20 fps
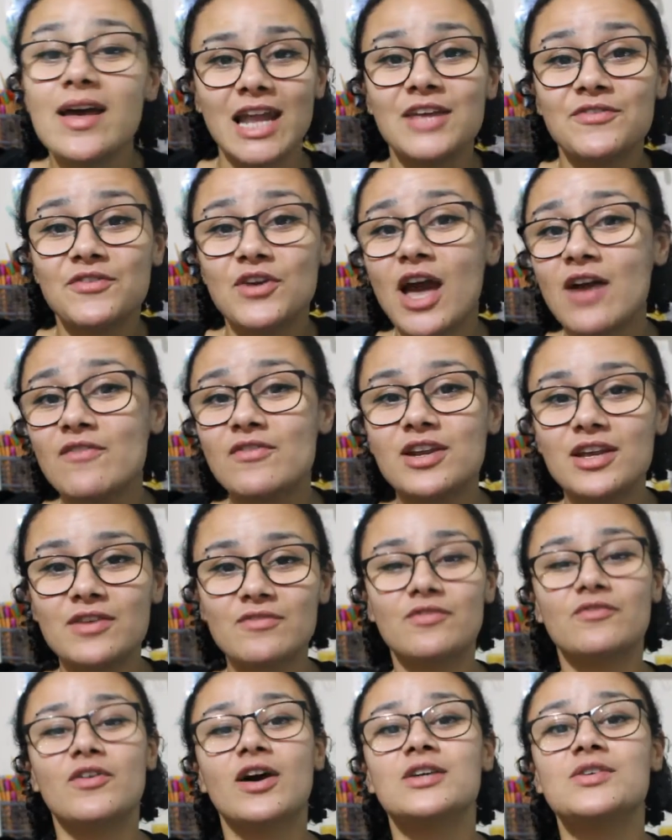And if you have any
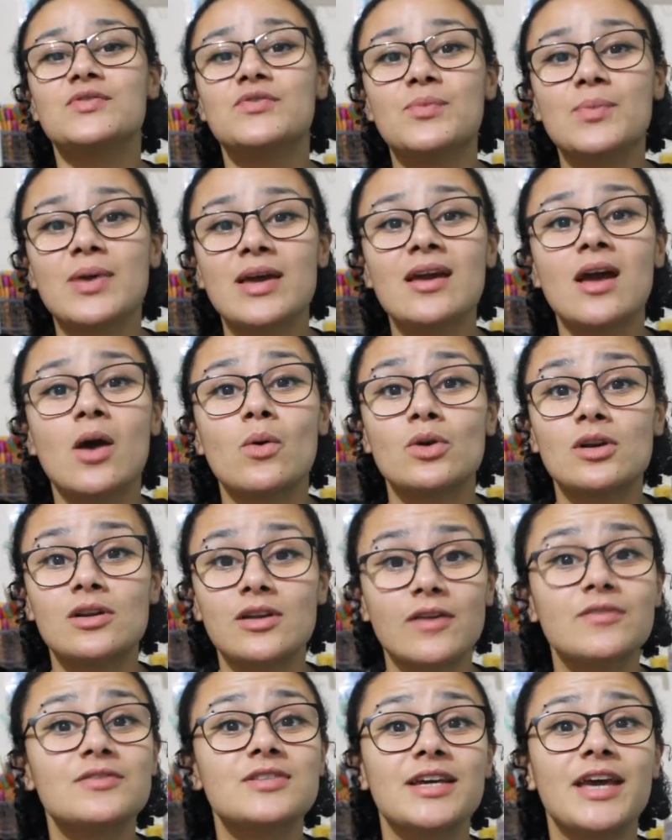advice for me, I would
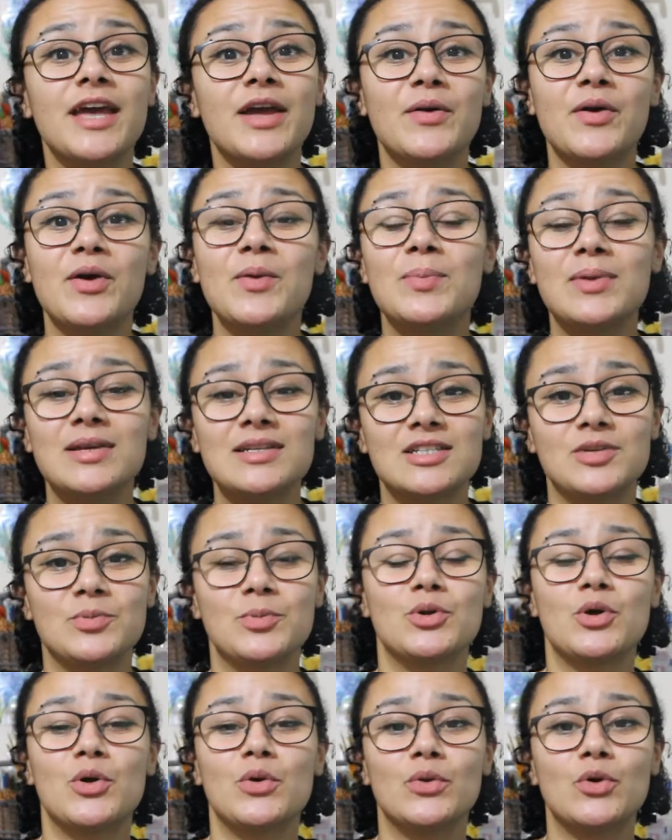love to hear it. Please let
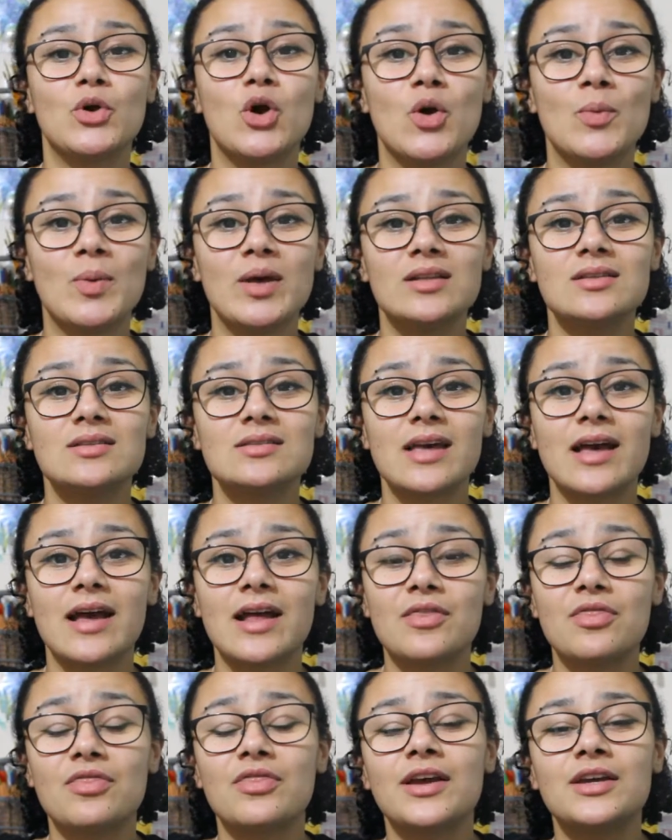me know in the comments,
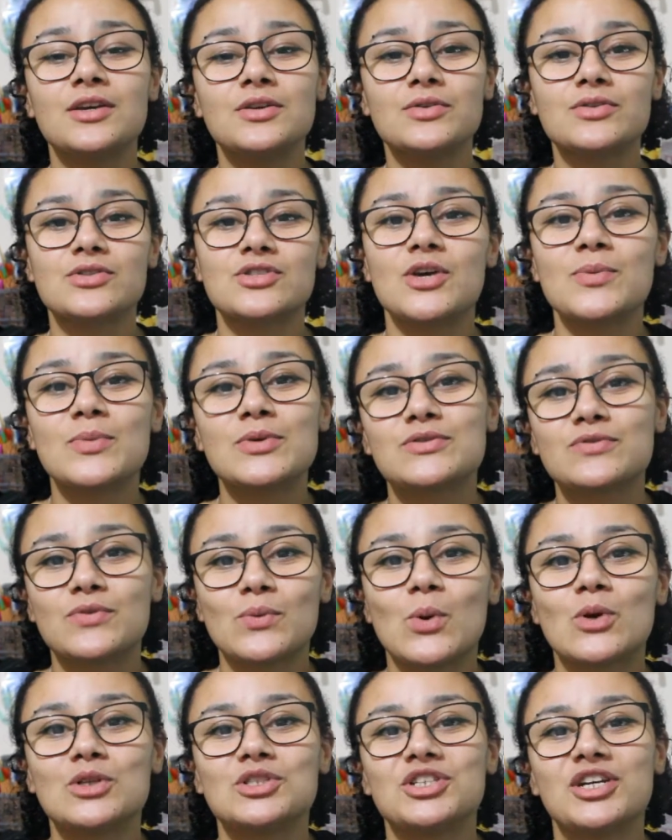and thank you so much for
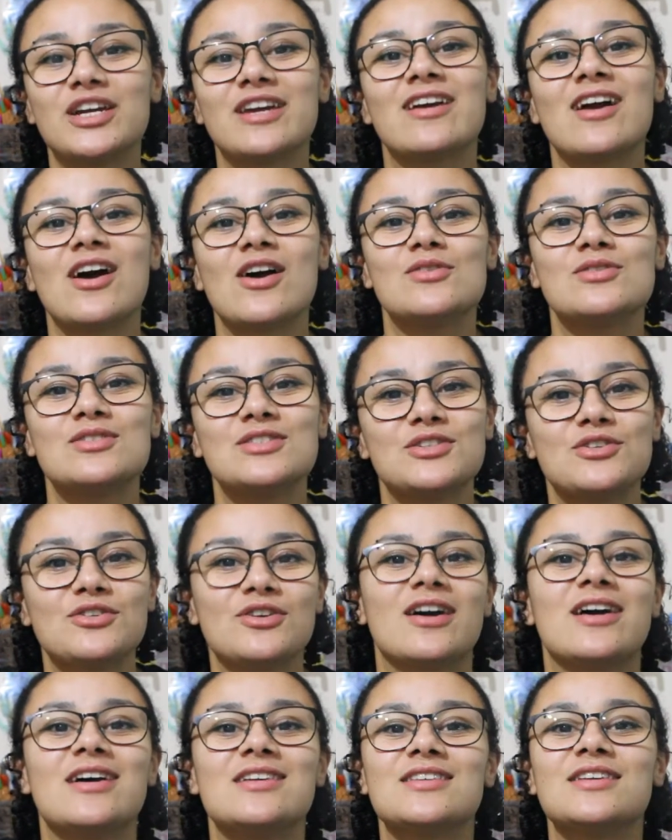watching. I'll see you
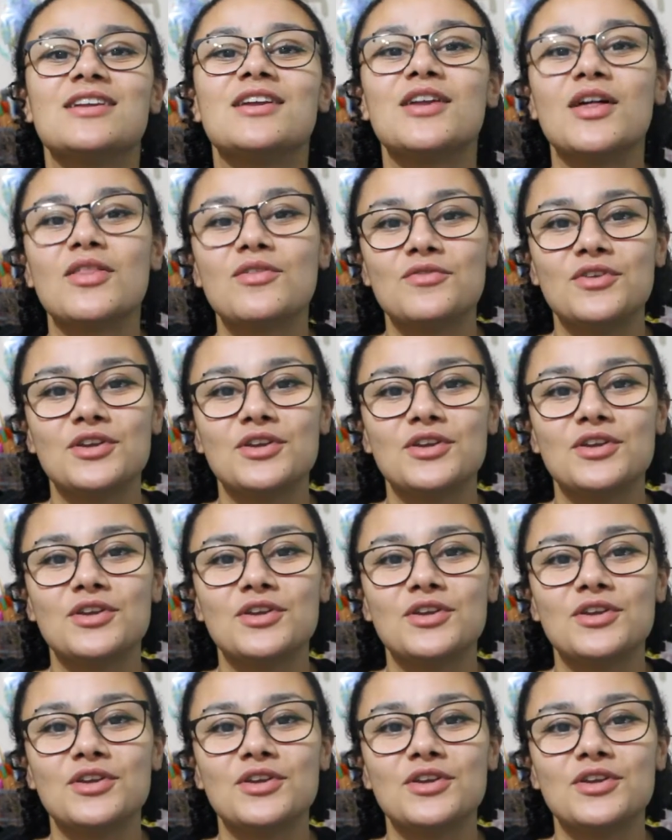guys in another